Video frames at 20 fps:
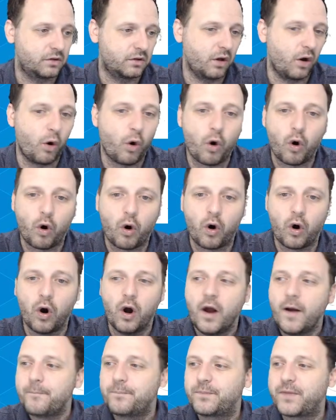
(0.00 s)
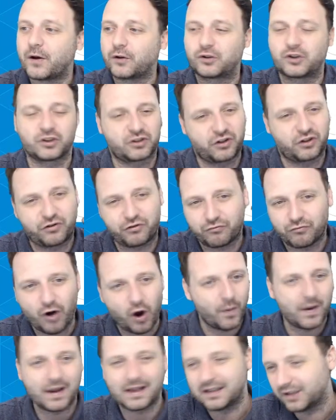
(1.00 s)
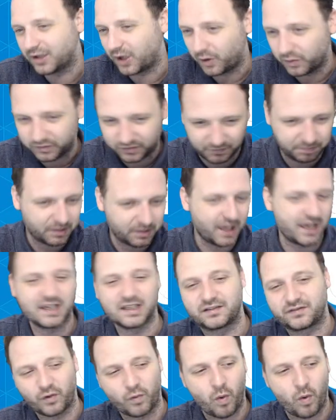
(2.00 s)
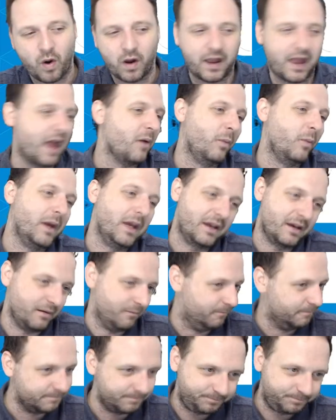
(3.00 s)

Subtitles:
or they'll just throw in loads of players for one game week and